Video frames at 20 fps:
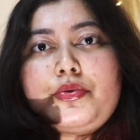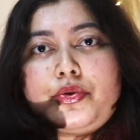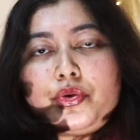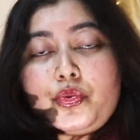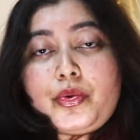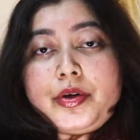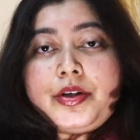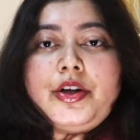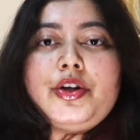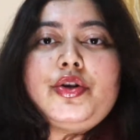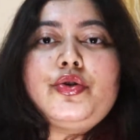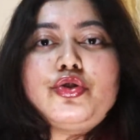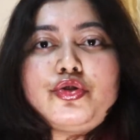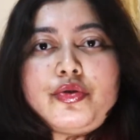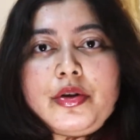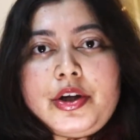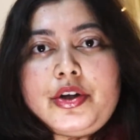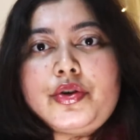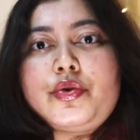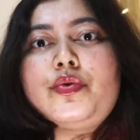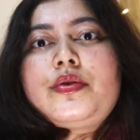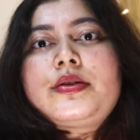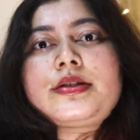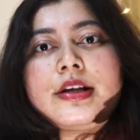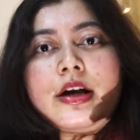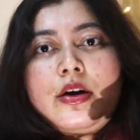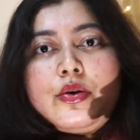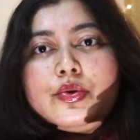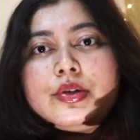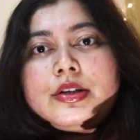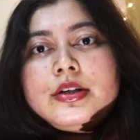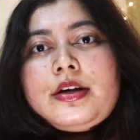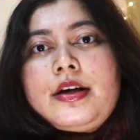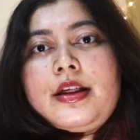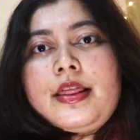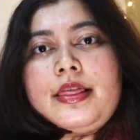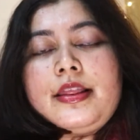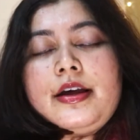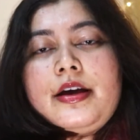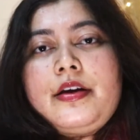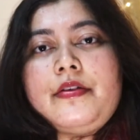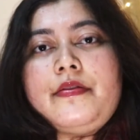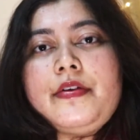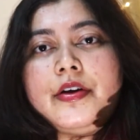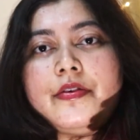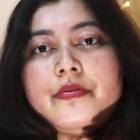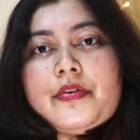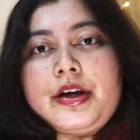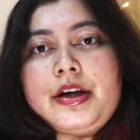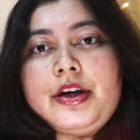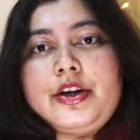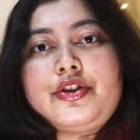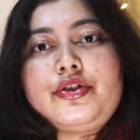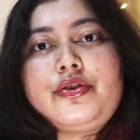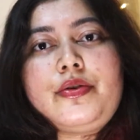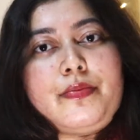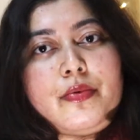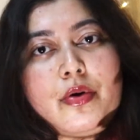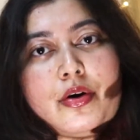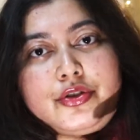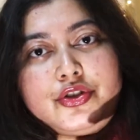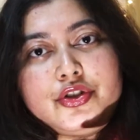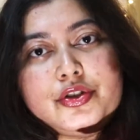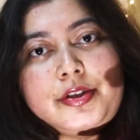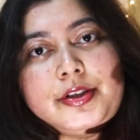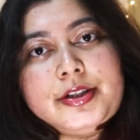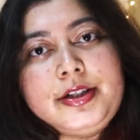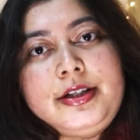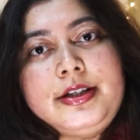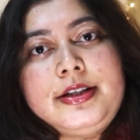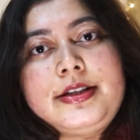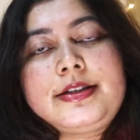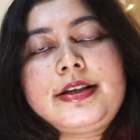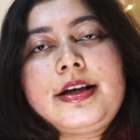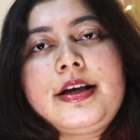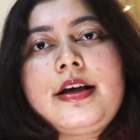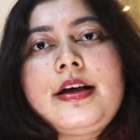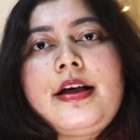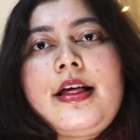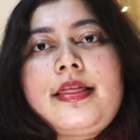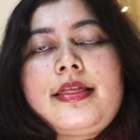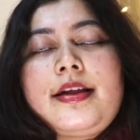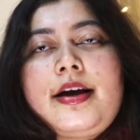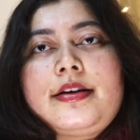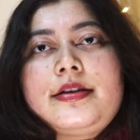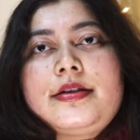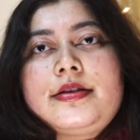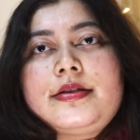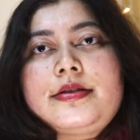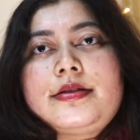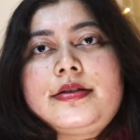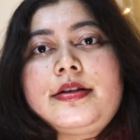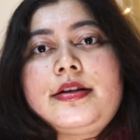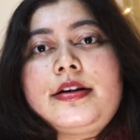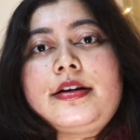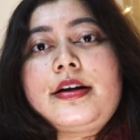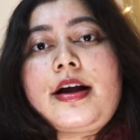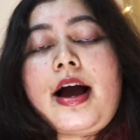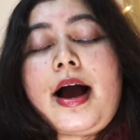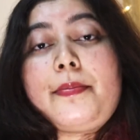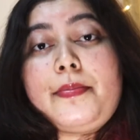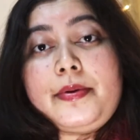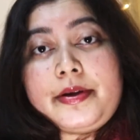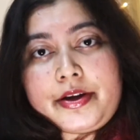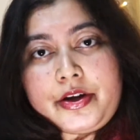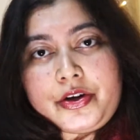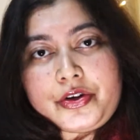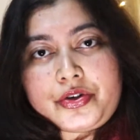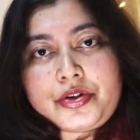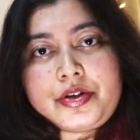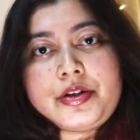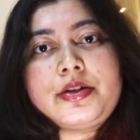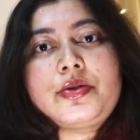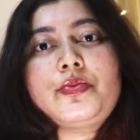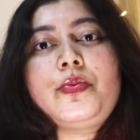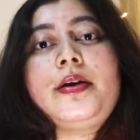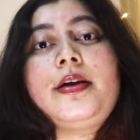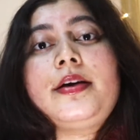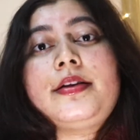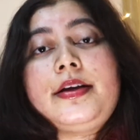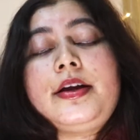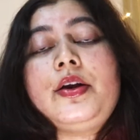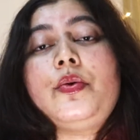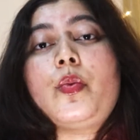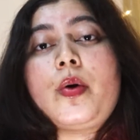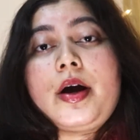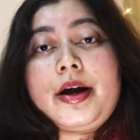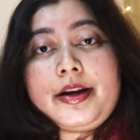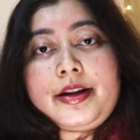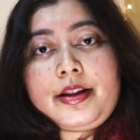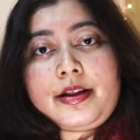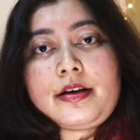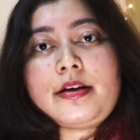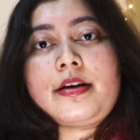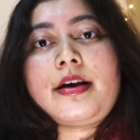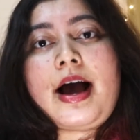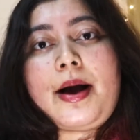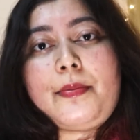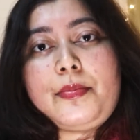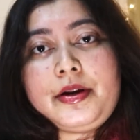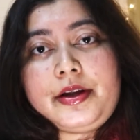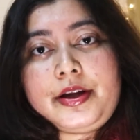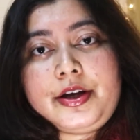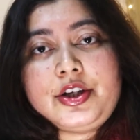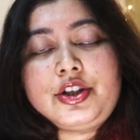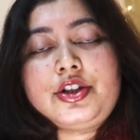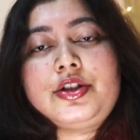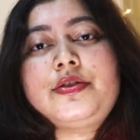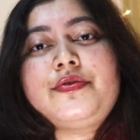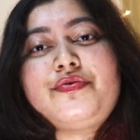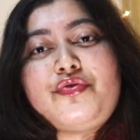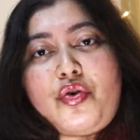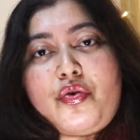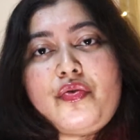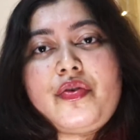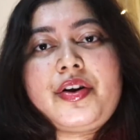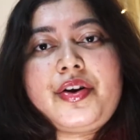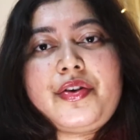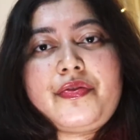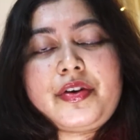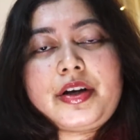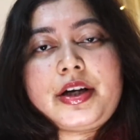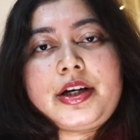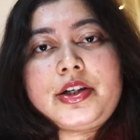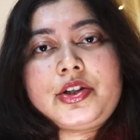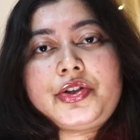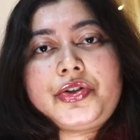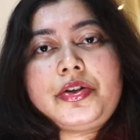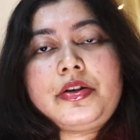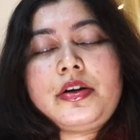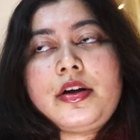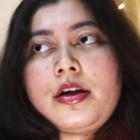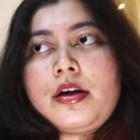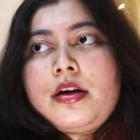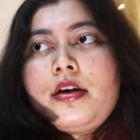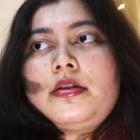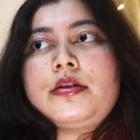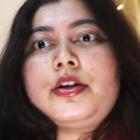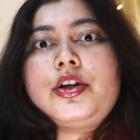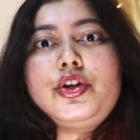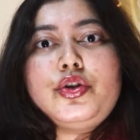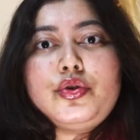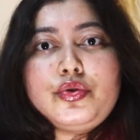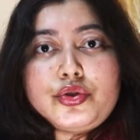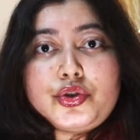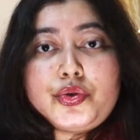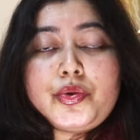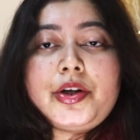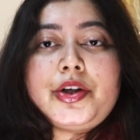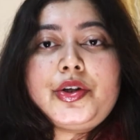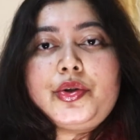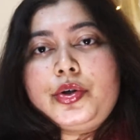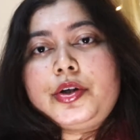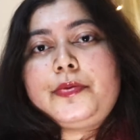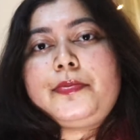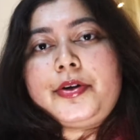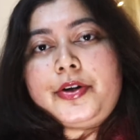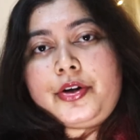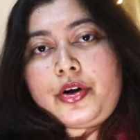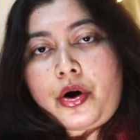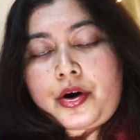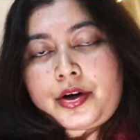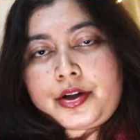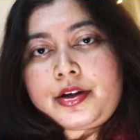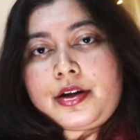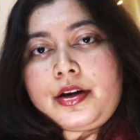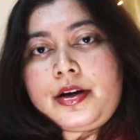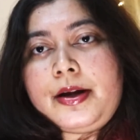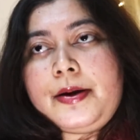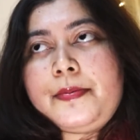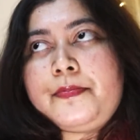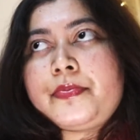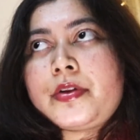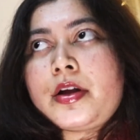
Twitter usually rolls out their verification opportunities, that is their applications. When are they inviting applications for verification? They usually do it periodically.